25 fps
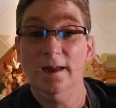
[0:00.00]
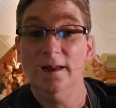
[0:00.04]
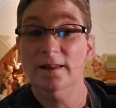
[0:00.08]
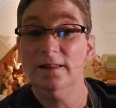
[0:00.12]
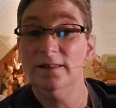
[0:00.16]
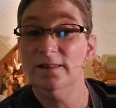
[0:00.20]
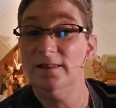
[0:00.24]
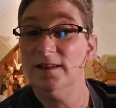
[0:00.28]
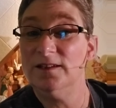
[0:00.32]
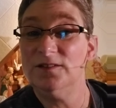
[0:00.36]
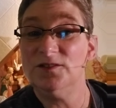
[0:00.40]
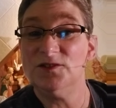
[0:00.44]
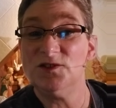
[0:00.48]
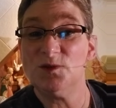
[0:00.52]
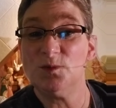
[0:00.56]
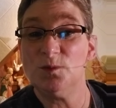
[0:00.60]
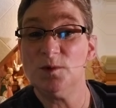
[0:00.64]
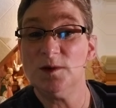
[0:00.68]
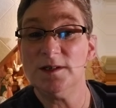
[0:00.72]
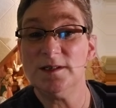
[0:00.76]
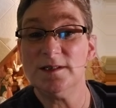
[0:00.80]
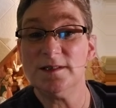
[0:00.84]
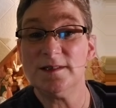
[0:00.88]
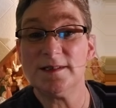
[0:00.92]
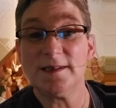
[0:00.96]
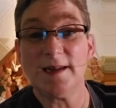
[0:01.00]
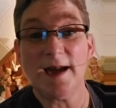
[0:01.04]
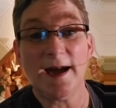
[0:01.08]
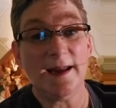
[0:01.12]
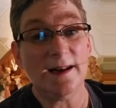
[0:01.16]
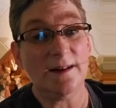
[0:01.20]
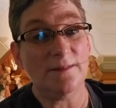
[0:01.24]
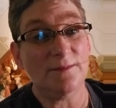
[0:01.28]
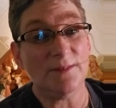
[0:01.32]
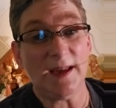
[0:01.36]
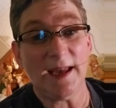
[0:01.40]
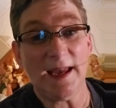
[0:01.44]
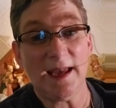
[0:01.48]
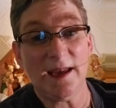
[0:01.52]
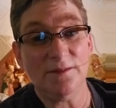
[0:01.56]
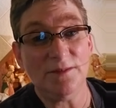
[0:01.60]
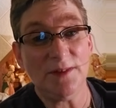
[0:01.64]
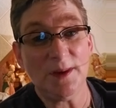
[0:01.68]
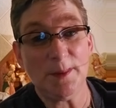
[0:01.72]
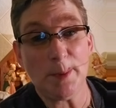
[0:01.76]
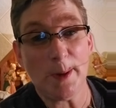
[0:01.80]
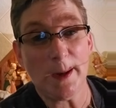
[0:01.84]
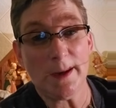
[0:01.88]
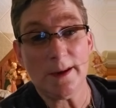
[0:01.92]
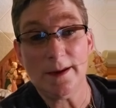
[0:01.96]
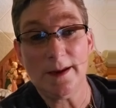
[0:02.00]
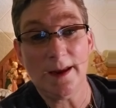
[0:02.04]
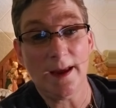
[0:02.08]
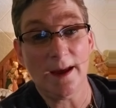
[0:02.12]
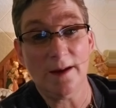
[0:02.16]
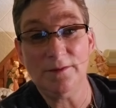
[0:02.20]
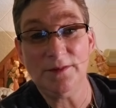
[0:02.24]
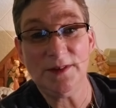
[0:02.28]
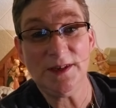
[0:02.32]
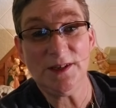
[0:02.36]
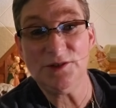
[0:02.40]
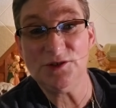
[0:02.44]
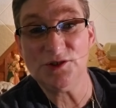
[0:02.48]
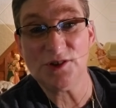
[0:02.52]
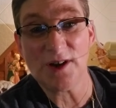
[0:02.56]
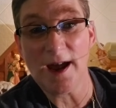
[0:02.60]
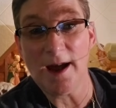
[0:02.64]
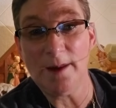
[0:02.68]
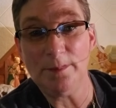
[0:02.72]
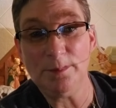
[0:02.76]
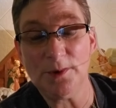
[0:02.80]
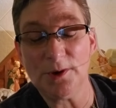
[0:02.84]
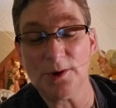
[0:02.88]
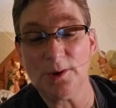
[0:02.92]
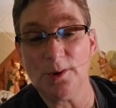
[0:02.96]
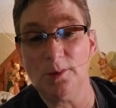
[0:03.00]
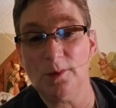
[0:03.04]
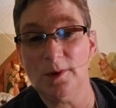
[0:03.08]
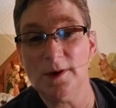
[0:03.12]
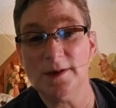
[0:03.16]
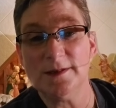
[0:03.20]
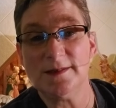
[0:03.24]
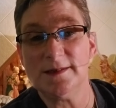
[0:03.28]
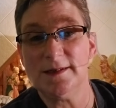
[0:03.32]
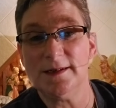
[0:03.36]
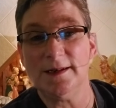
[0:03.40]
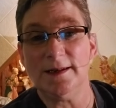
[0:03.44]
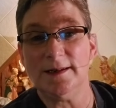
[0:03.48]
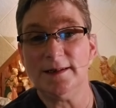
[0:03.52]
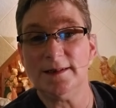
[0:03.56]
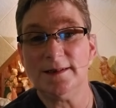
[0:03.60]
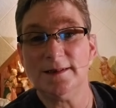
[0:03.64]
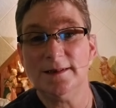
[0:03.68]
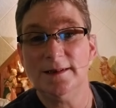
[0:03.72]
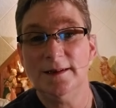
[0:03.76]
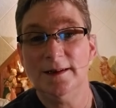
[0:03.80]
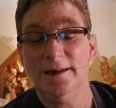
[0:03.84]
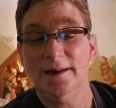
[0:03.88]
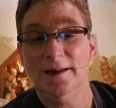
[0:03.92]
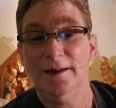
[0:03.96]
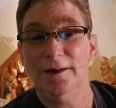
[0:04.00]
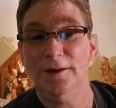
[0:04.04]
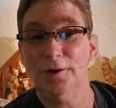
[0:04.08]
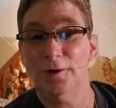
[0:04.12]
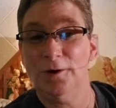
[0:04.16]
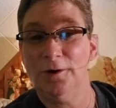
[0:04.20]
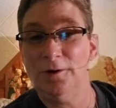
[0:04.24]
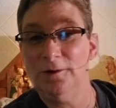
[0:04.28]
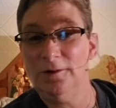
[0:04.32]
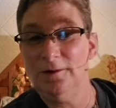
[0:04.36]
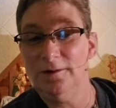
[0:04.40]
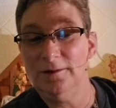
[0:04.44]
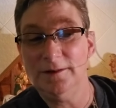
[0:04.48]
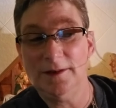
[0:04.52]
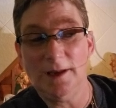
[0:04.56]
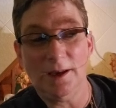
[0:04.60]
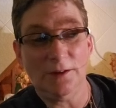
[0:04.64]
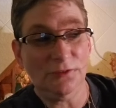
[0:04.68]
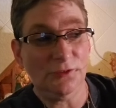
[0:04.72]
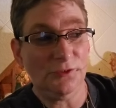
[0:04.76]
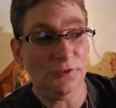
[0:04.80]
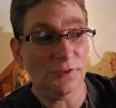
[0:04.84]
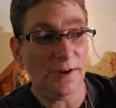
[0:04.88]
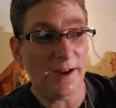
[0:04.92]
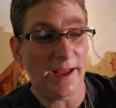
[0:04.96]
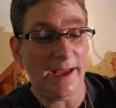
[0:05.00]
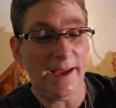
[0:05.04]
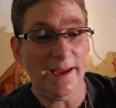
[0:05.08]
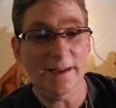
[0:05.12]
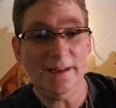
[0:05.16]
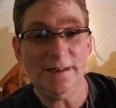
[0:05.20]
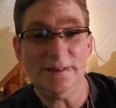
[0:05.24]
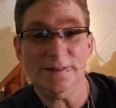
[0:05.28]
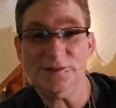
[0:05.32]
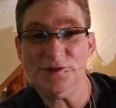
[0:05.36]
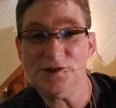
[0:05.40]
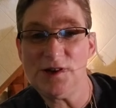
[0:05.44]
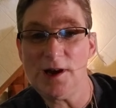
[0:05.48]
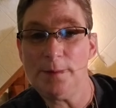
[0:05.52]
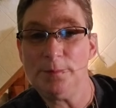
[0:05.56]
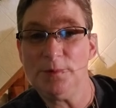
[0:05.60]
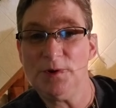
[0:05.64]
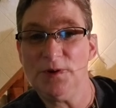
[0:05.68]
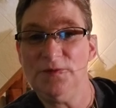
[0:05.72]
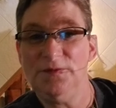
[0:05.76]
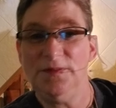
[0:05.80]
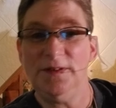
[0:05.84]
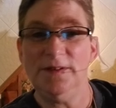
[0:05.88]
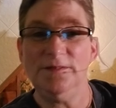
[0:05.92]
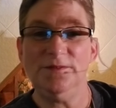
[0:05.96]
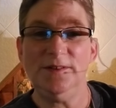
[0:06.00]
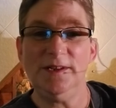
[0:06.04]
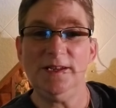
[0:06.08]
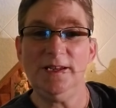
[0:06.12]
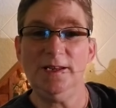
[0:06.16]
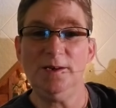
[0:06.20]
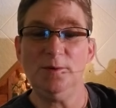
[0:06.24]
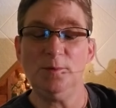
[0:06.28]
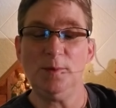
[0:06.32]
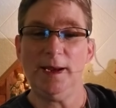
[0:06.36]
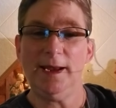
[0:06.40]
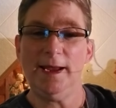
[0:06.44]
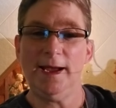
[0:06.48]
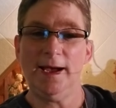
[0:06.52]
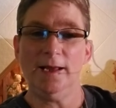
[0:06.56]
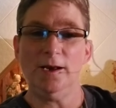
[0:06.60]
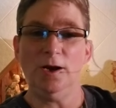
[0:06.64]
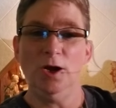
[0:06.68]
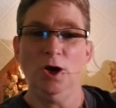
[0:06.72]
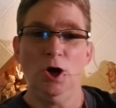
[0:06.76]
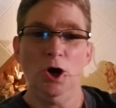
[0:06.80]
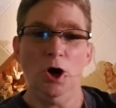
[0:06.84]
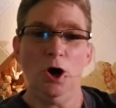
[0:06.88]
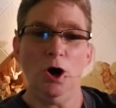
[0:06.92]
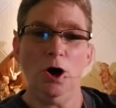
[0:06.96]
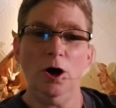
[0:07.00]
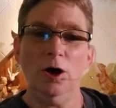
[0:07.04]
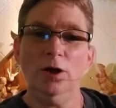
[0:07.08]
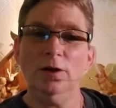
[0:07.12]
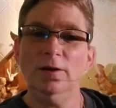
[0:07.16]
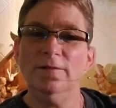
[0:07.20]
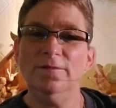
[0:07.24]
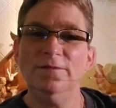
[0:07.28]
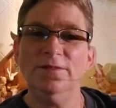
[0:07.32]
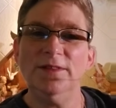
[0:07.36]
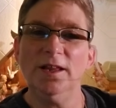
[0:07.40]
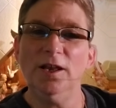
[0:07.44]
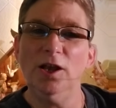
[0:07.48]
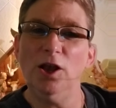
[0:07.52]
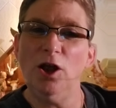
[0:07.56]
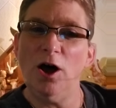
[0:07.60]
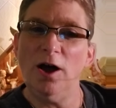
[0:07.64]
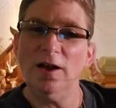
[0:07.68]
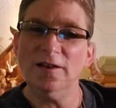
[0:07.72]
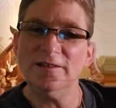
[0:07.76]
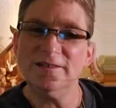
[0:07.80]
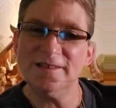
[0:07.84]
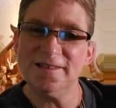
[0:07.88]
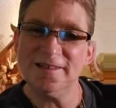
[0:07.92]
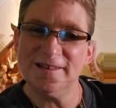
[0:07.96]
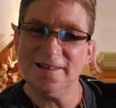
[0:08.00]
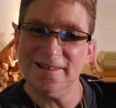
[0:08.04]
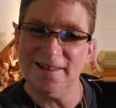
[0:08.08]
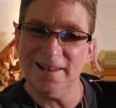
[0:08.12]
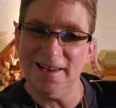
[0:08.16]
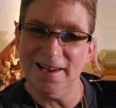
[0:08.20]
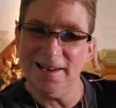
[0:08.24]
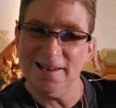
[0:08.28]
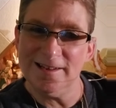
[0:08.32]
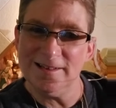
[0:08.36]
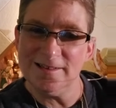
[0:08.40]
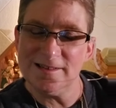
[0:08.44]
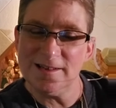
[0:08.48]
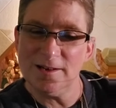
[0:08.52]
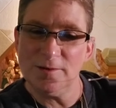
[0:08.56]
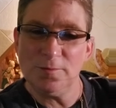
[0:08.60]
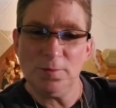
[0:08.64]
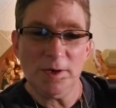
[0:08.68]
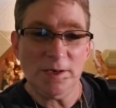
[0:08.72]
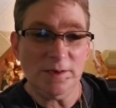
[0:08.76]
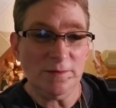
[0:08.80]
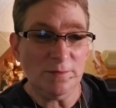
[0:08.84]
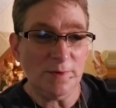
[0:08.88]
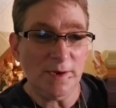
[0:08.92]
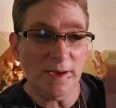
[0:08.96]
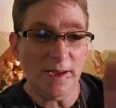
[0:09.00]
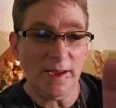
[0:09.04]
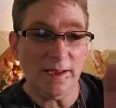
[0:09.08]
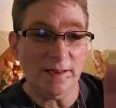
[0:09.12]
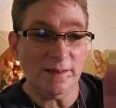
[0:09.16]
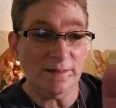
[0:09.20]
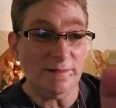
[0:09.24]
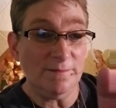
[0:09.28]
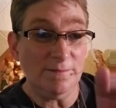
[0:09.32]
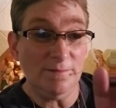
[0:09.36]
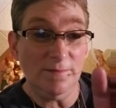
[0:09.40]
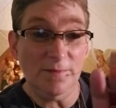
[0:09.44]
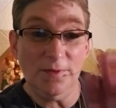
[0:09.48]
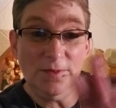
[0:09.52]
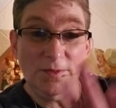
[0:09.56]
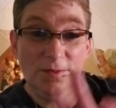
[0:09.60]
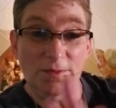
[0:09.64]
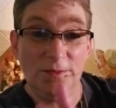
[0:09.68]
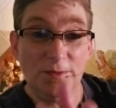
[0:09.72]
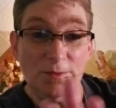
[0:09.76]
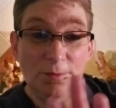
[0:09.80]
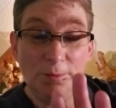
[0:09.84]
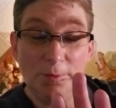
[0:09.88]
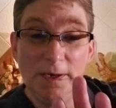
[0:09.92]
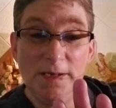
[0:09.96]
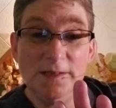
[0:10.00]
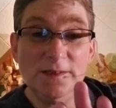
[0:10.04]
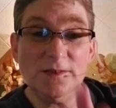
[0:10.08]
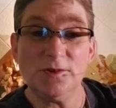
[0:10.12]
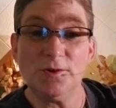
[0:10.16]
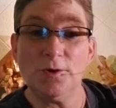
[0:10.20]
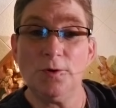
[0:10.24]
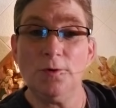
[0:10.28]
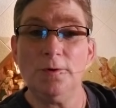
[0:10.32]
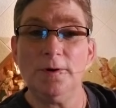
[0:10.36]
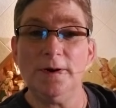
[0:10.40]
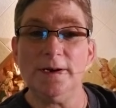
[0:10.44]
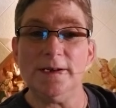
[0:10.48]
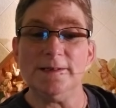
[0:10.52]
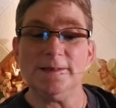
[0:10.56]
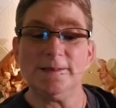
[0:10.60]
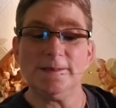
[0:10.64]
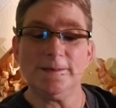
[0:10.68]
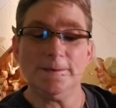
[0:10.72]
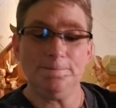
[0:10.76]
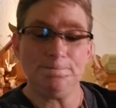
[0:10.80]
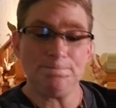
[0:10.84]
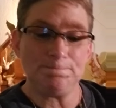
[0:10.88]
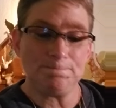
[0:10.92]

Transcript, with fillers: This was kind of a heavy heavy chapter, wasn't it? You know, yesterday in chapter 15, we had all of the lost things and we, we had three stories.